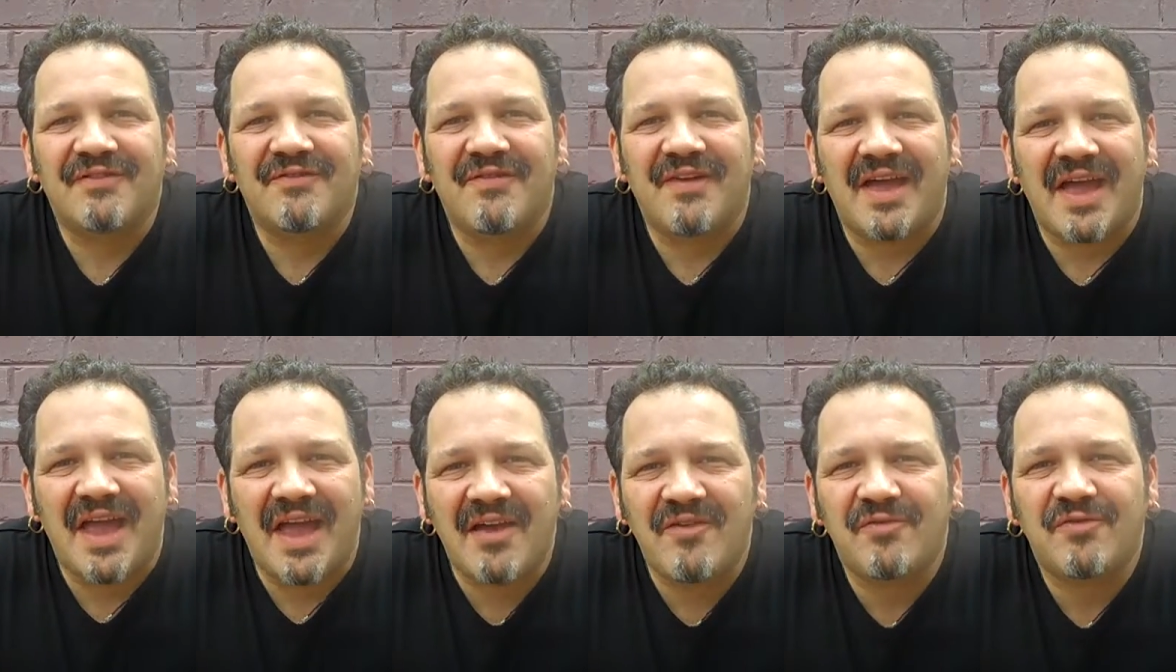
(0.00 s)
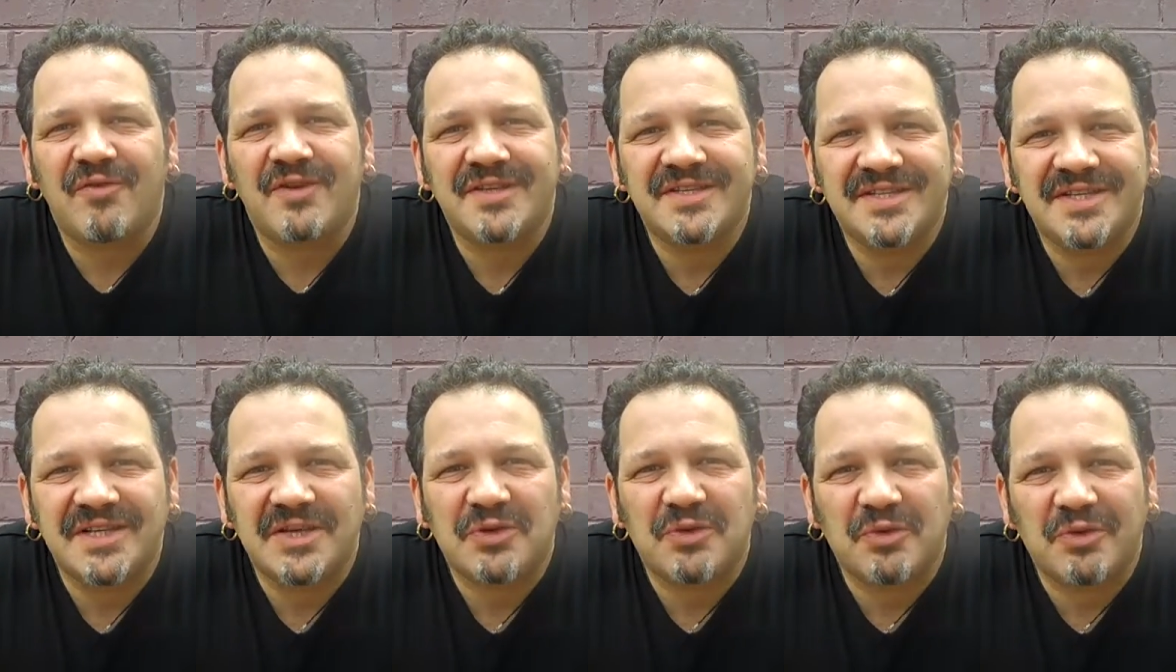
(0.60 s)
for every
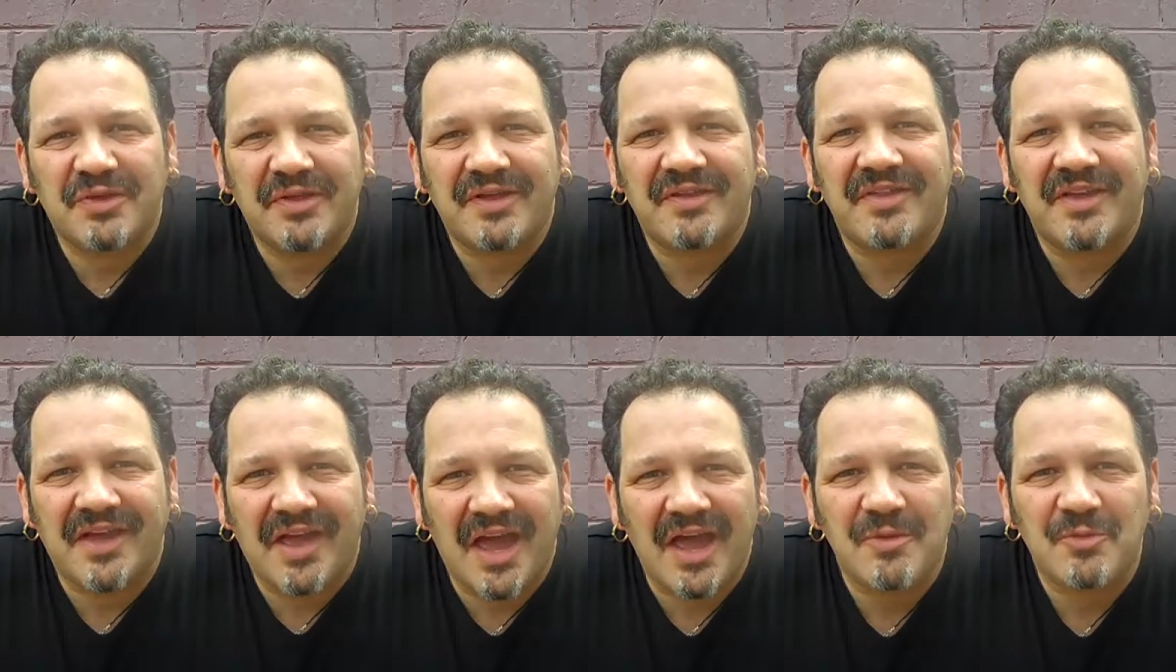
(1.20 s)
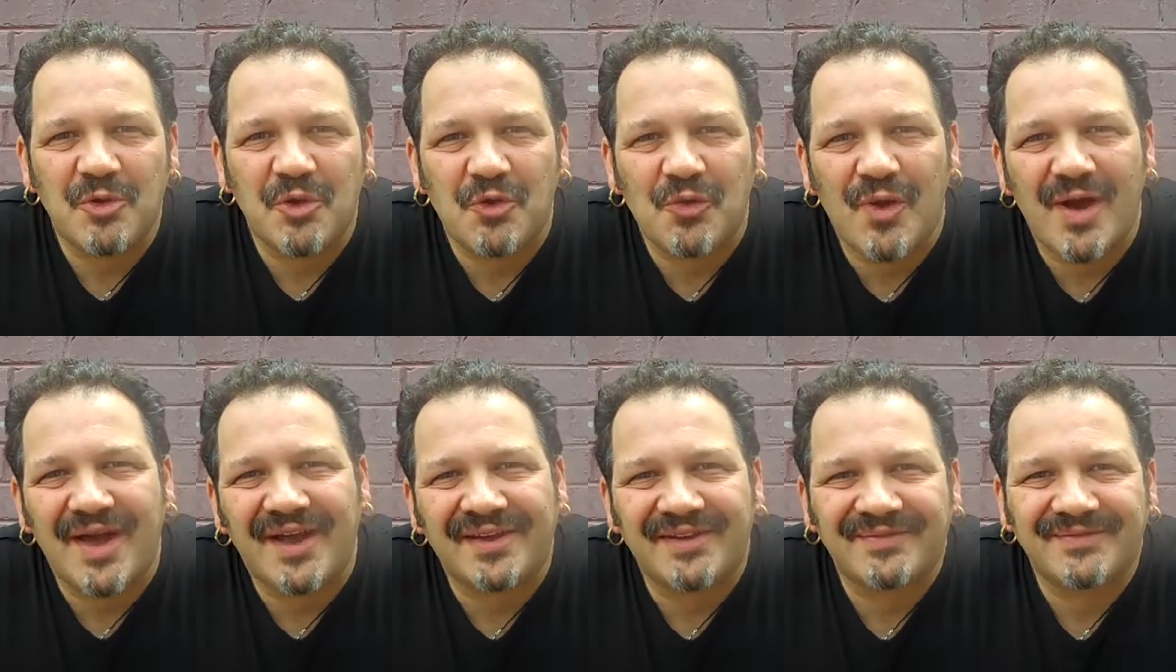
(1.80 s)
single thing that came your
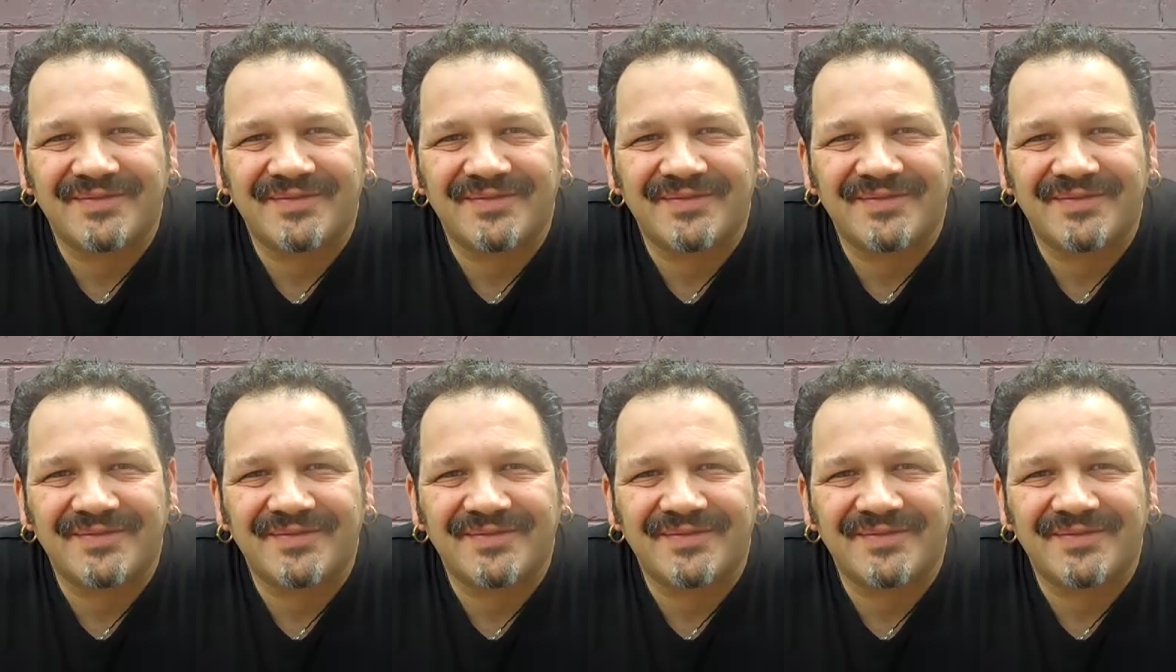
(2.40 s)
way?